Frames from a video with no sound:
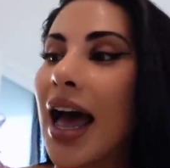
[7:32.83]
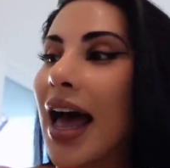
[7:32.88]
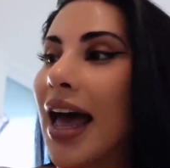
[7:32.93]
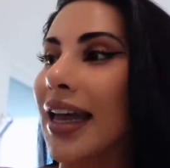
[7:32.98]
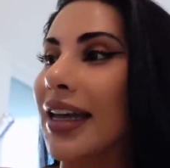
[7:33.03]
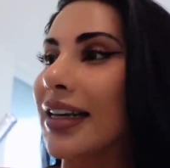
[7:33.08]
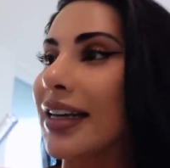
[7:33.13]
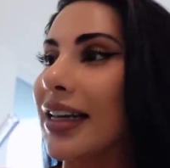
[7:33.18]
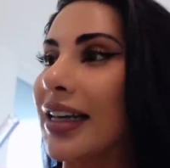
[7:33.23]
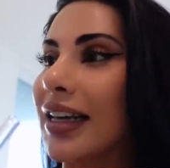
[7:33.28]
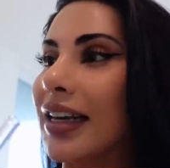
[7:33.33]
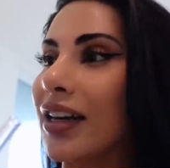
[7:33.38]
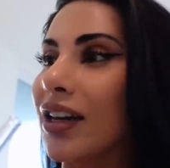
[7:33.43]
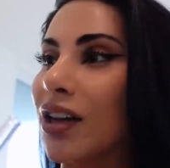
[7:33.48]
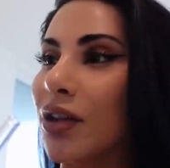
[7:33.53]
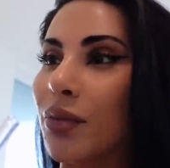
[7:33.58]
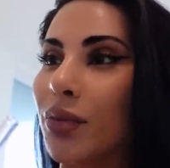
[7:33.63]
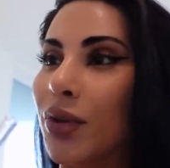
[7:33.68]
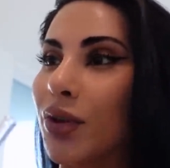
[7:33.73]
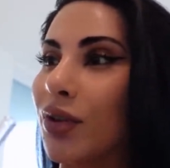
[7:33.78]
I need a
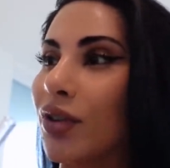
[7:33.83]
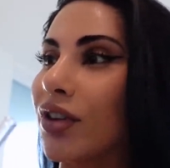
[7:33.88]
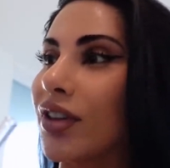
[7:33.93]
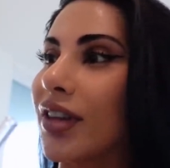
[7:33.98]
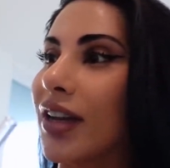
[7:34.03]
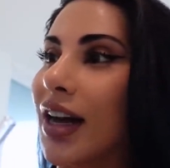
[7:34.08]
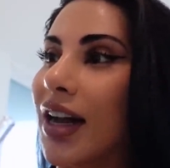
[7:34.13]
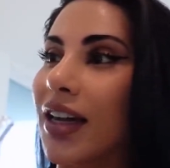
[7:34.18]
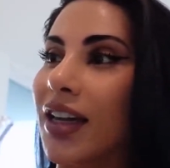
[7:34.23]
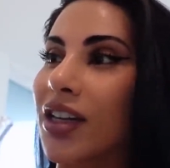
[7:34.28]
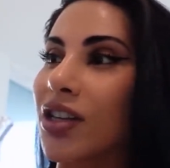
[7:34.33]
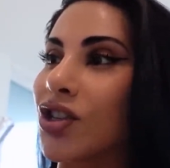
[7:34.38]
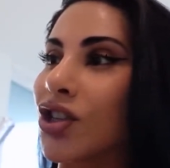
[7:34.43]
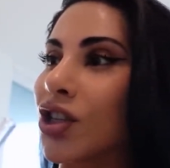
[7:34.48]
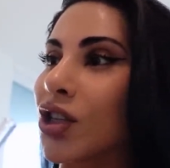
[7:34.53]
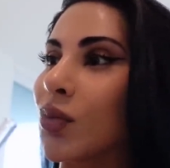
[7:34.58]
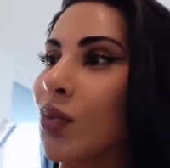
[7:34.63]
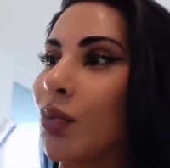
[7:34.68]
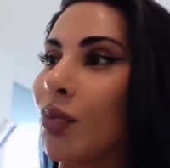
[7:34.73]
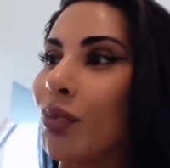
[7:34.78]
computer that I can
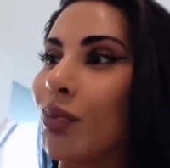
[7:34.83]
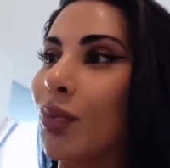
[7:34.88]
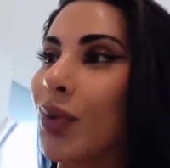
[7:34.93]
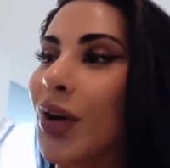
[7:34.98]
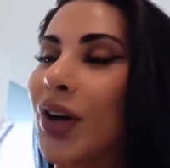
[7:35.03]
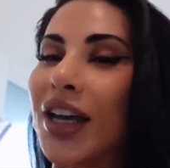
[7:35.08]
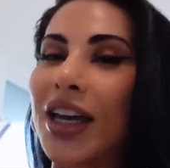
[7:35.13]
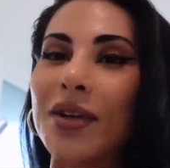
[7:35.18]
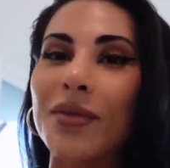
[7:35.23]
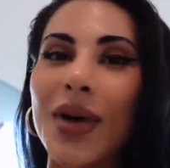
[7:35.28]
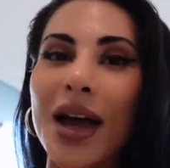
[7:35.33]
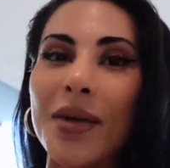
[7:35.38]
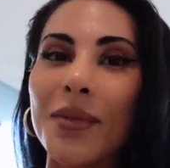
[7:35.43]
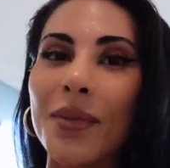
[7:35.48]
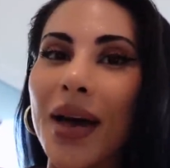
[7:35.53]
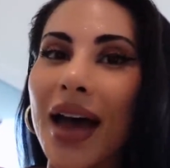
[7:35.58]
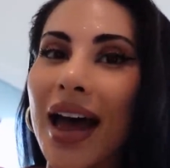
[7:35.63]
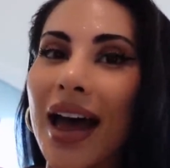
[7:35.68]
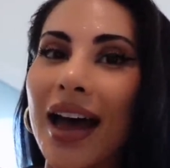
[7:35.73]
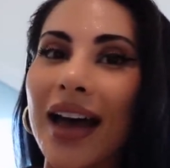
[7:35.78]
just put in my
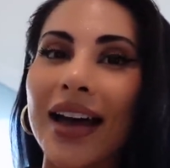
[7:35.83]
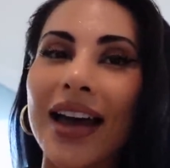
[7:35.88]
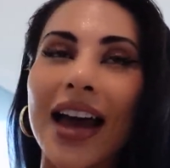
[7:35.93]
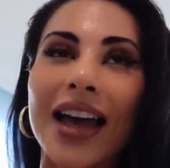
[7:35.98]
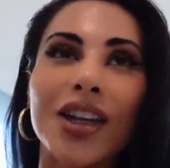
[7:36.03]
bag.